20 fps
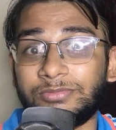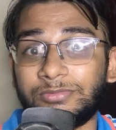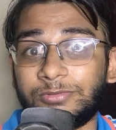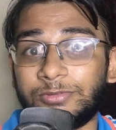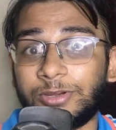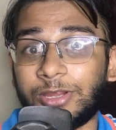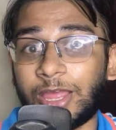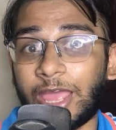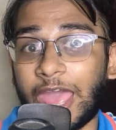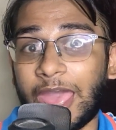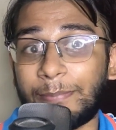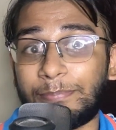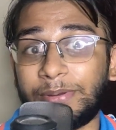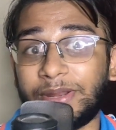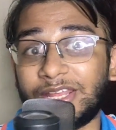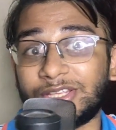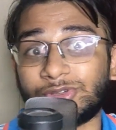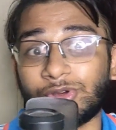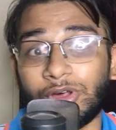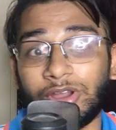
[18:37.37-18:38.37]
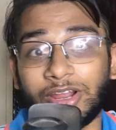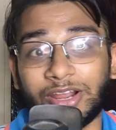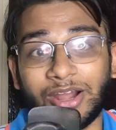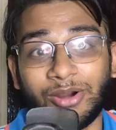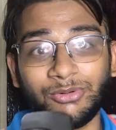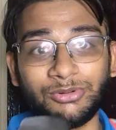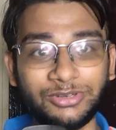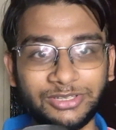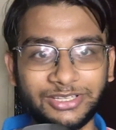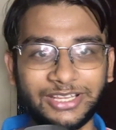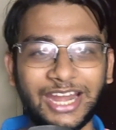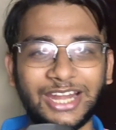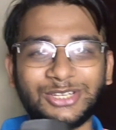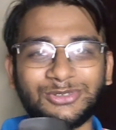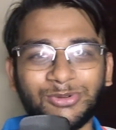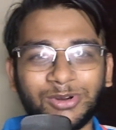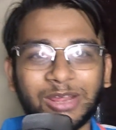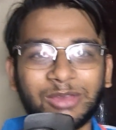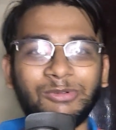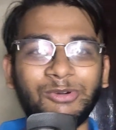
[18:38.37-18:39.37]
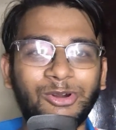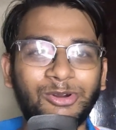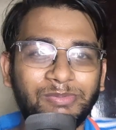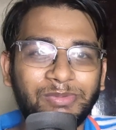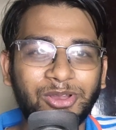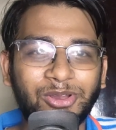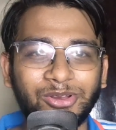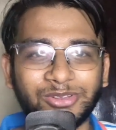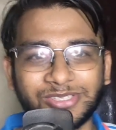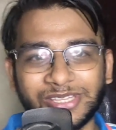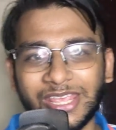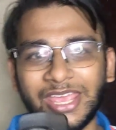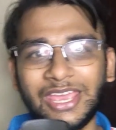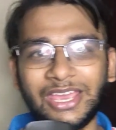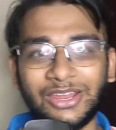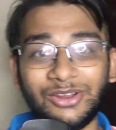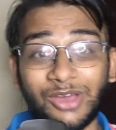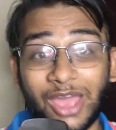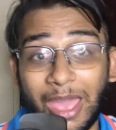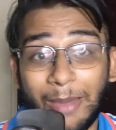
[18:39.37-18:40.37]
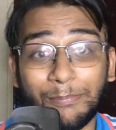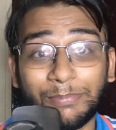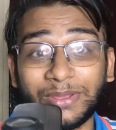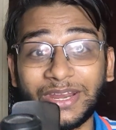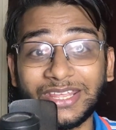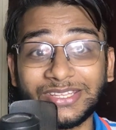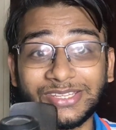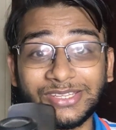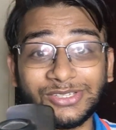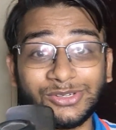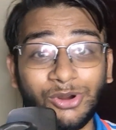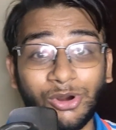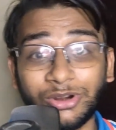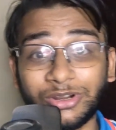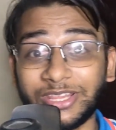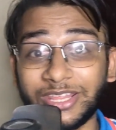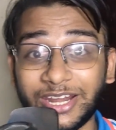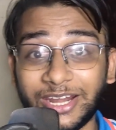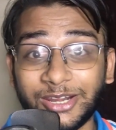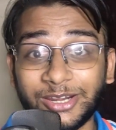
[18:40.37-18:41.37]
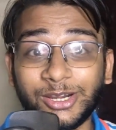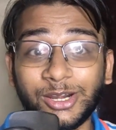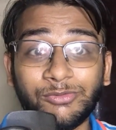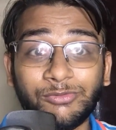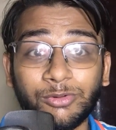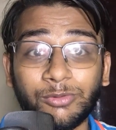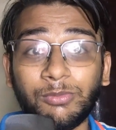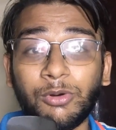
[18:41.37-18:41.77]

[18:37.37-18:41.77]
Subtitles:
happiness all around. That's what I want, because happiness is not there in Indian football.